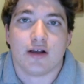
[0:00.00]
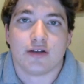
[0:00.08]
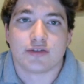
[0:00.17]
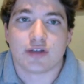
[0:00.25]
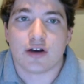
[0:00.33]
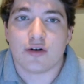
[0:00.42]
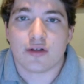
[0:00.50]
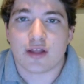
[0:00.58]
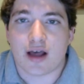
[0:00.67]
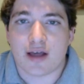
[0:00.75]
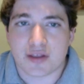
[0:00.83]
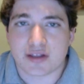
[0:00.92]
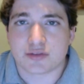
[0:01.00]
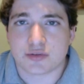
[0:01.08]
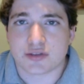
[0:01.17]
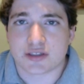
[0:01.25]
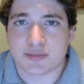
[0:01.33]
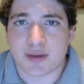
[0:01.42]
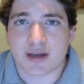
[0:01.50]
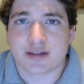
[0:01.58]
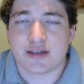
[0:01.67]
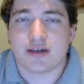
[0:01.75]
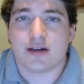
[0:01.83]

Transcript: So I think this was expected.